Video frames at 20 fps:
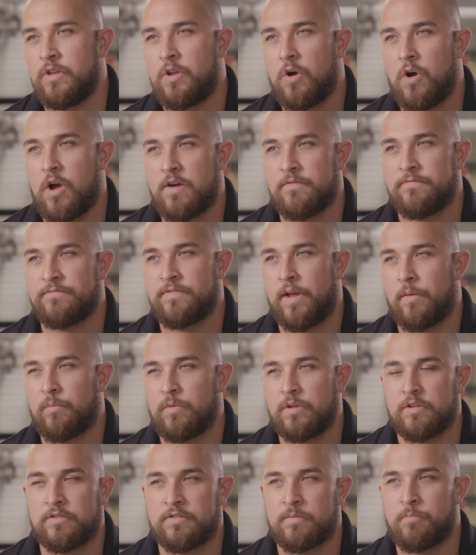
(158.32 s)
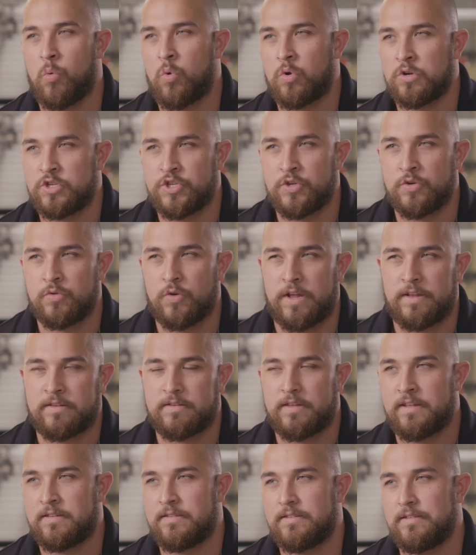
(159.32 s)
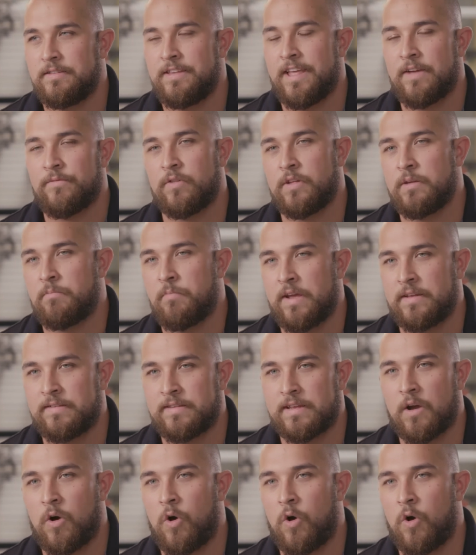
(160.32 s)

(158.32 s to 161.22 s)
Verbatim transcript: you don't have family to support you, it definitely makes it